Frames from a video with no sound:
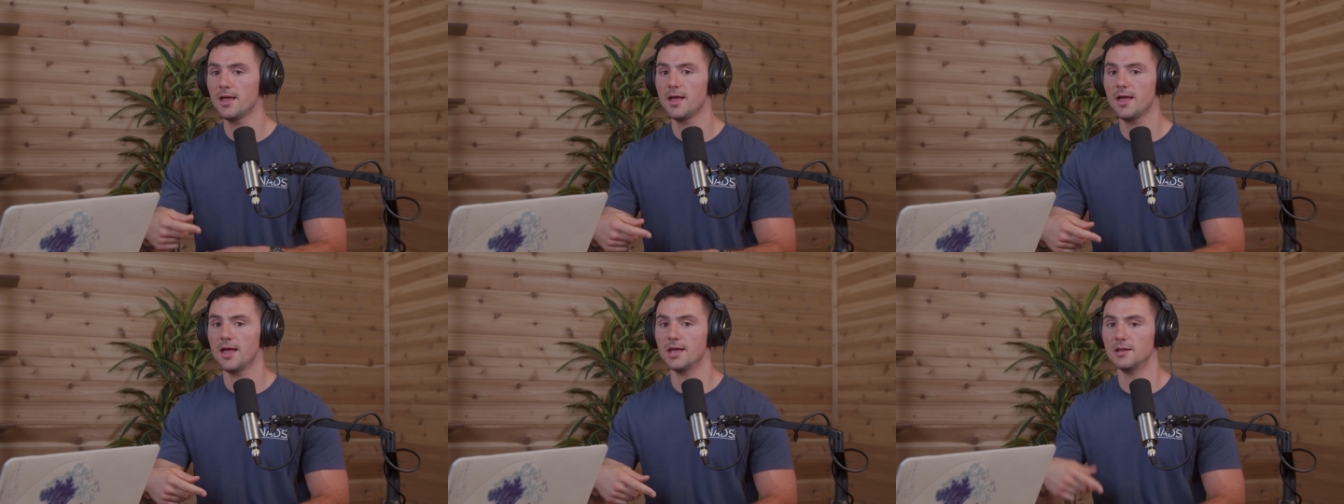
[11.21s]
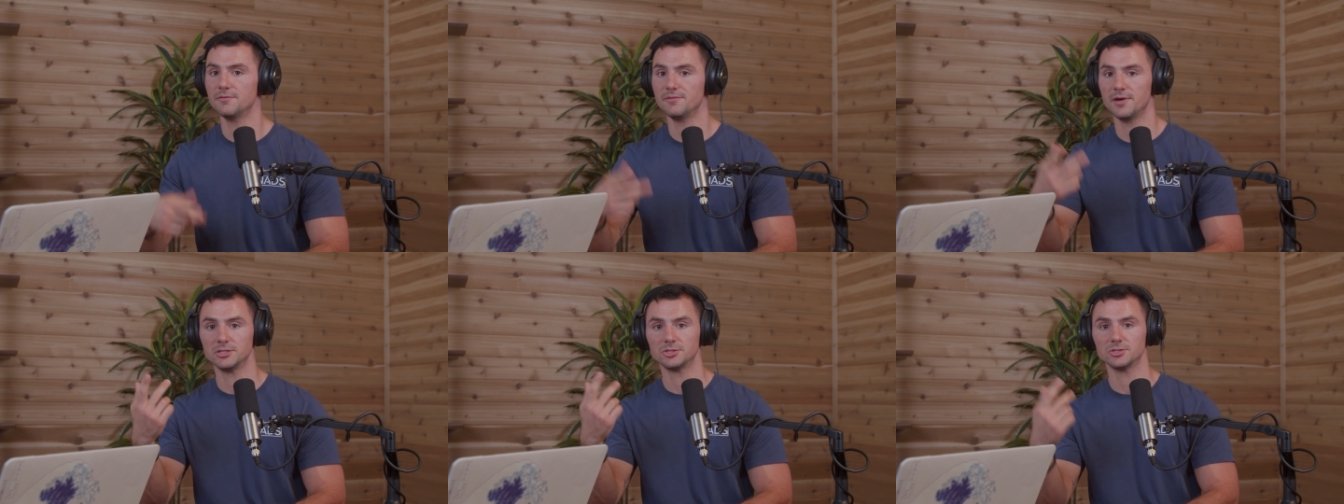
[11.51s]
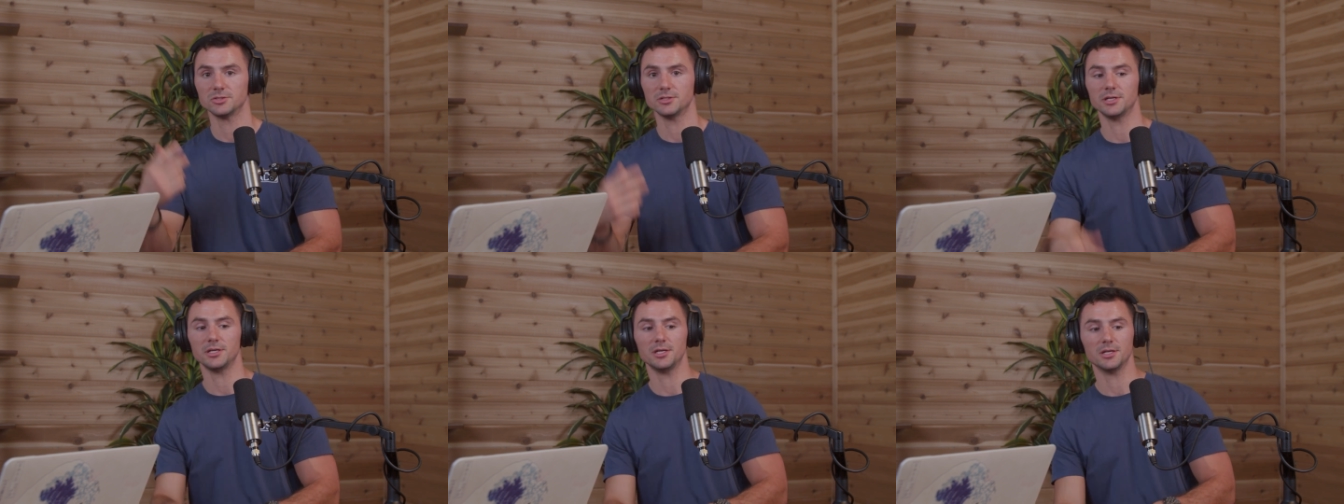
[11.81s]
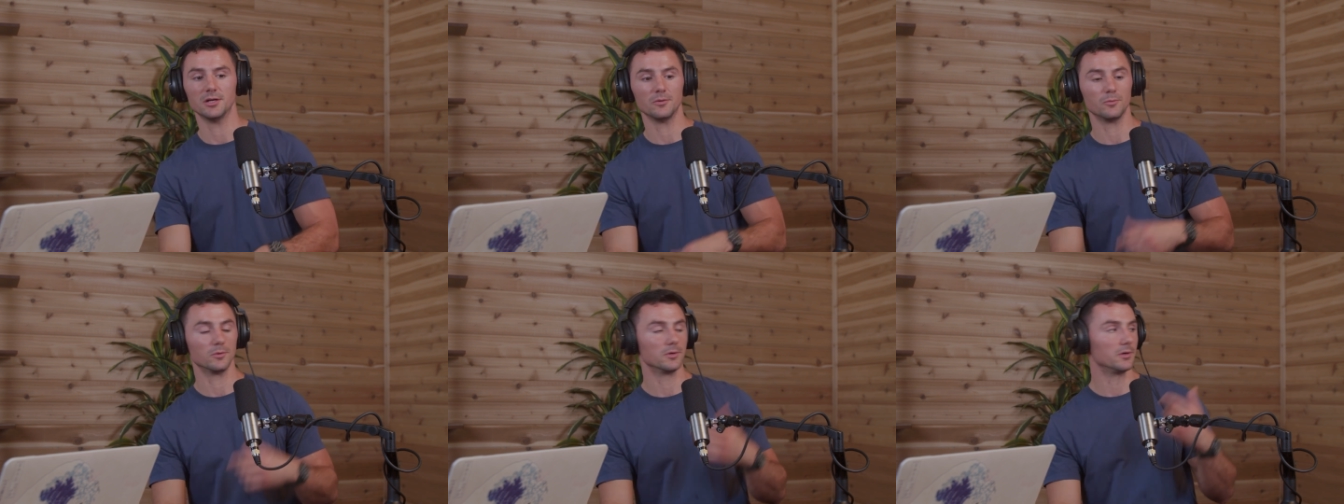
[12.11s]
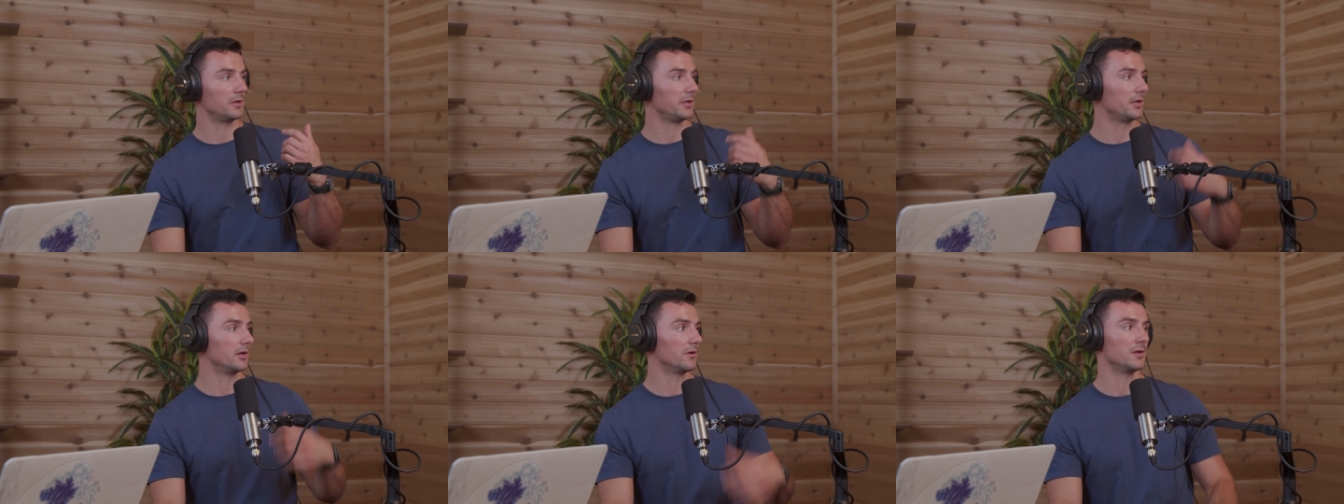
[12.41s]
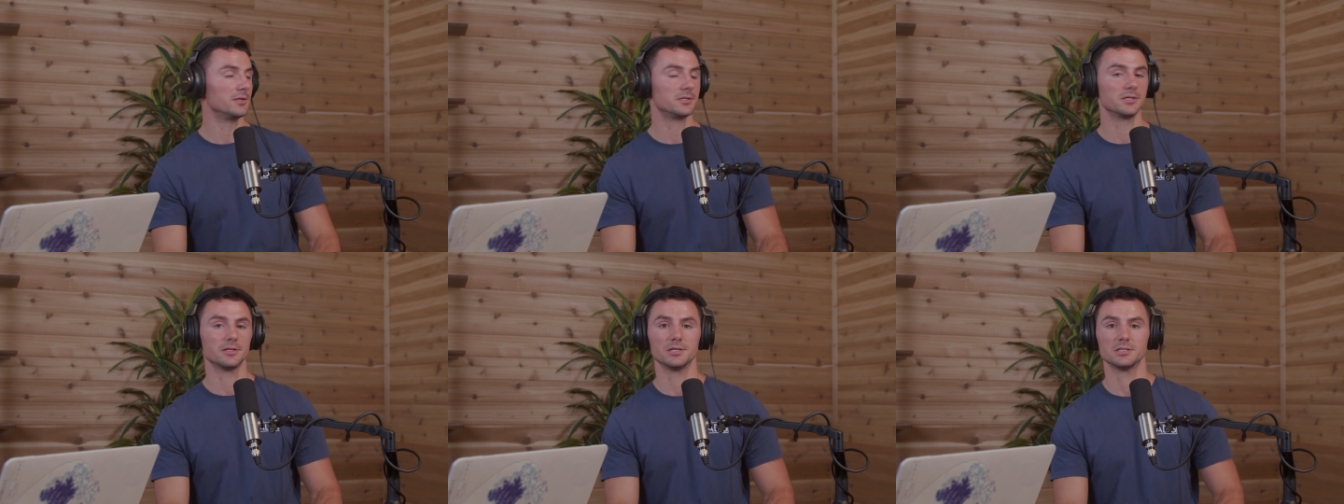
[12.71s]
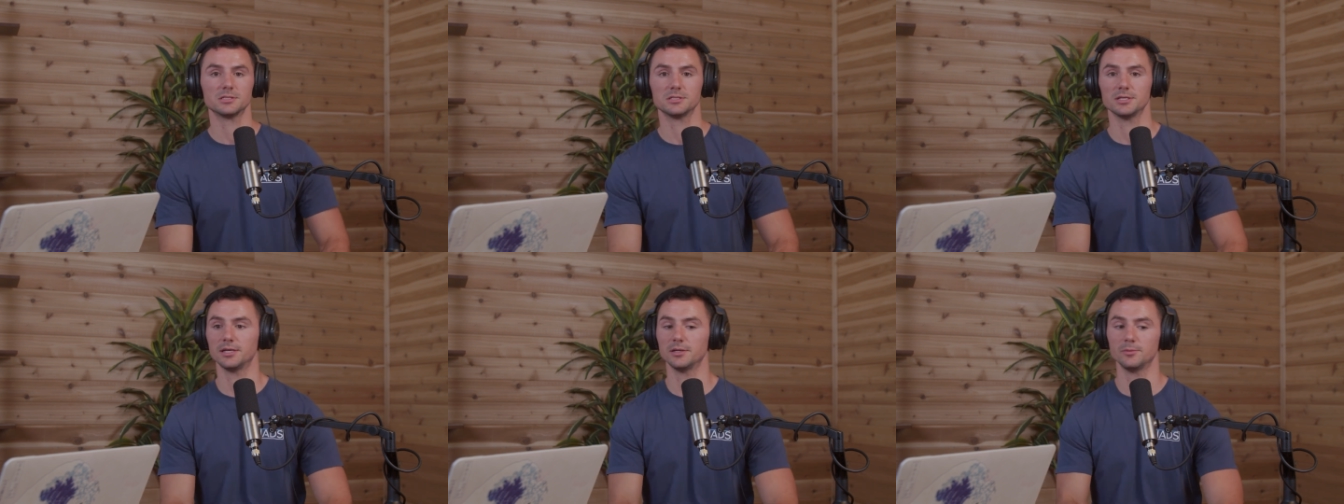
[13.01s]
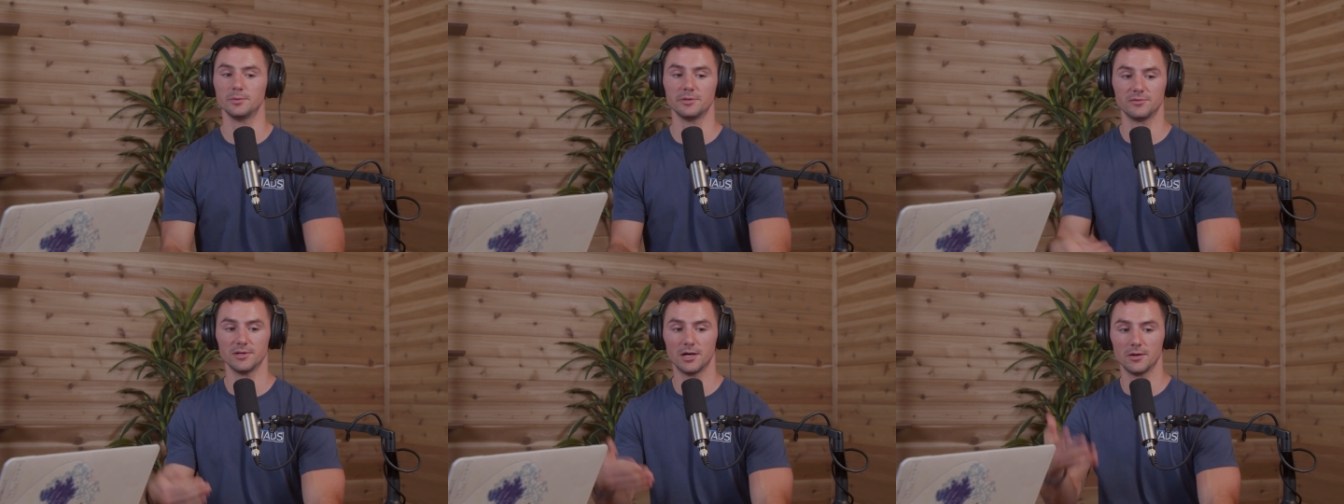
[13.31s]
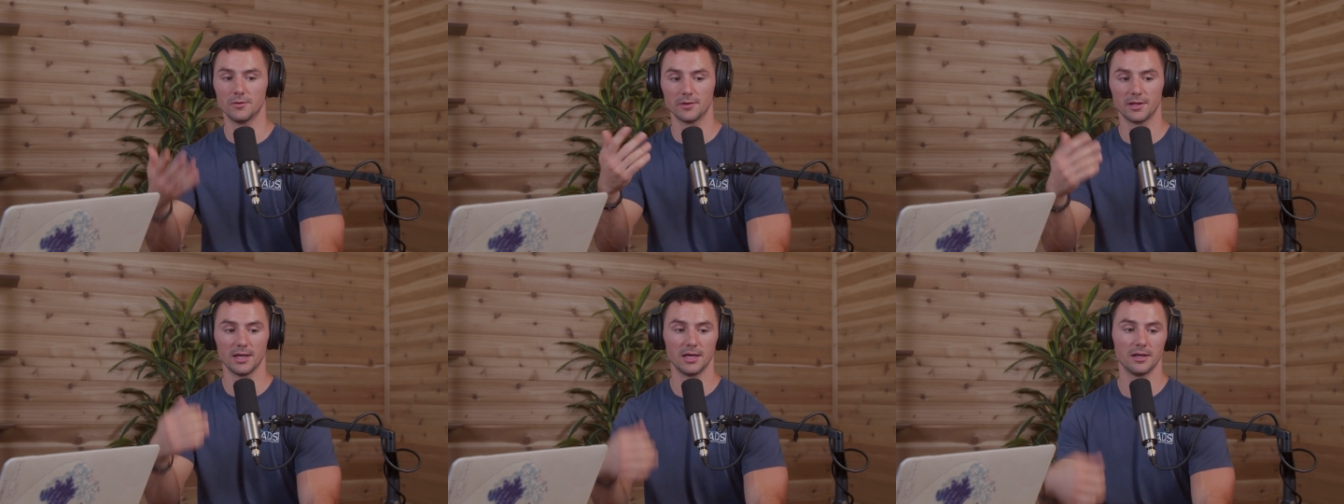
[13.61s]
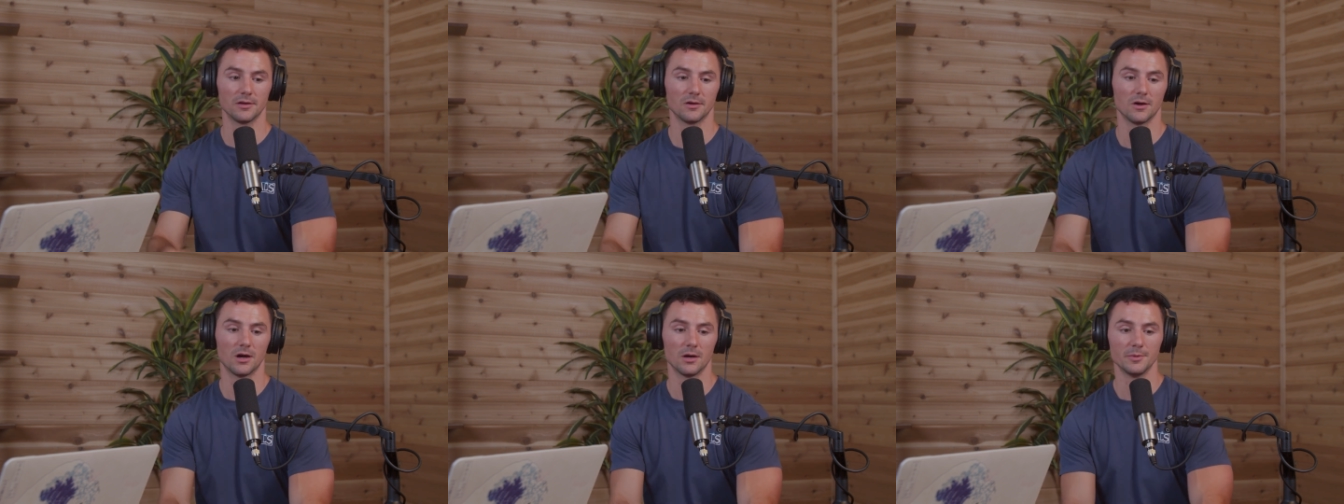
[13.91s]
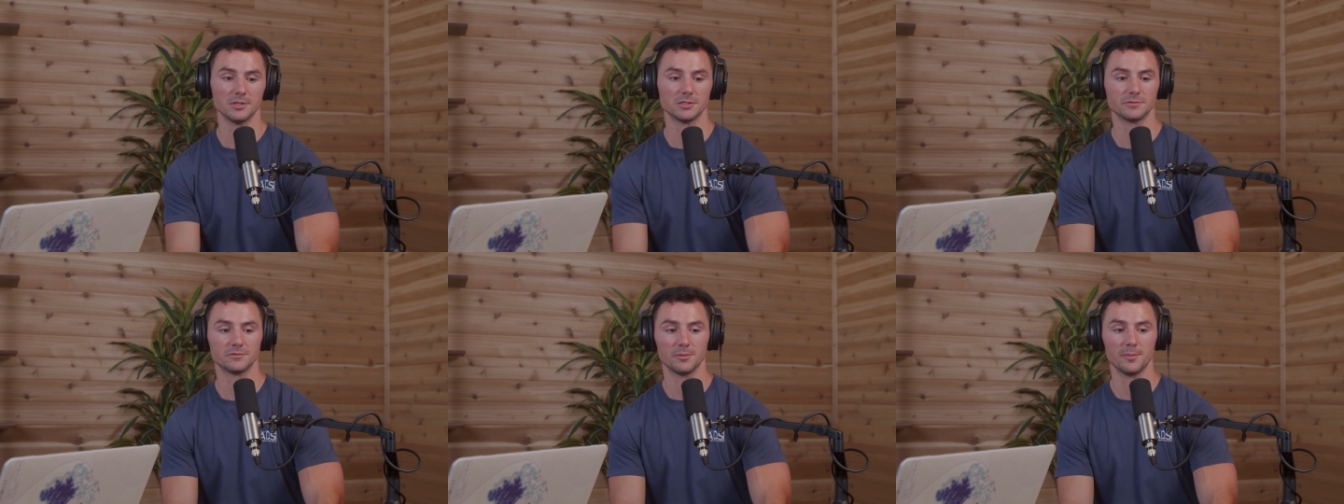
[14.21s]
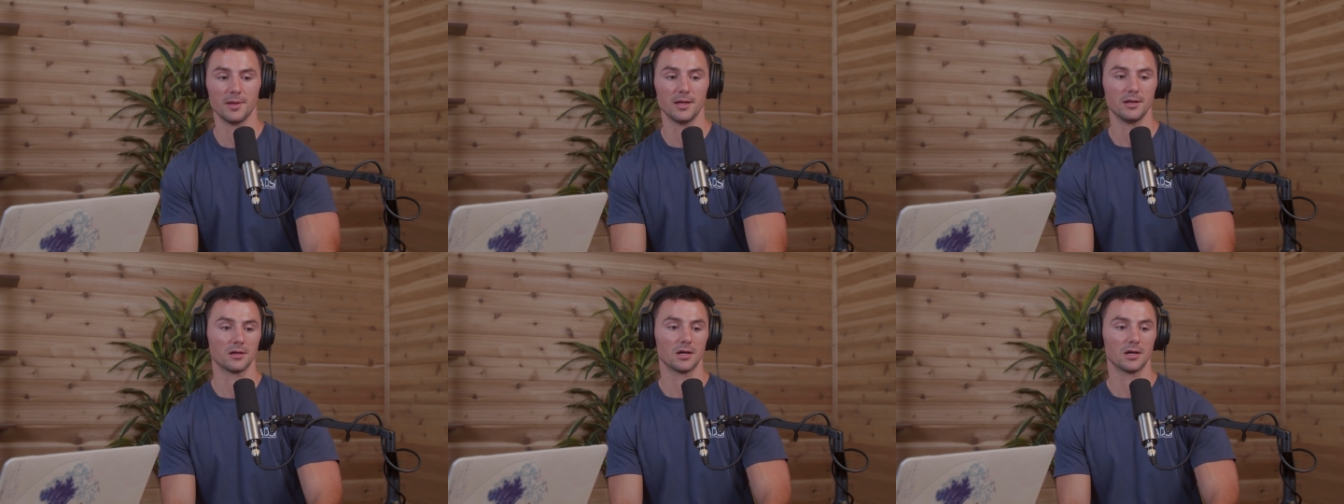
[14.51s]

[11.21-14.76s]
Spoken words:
And eventually, you know, where you're into this thing, and we've got organic garments for men,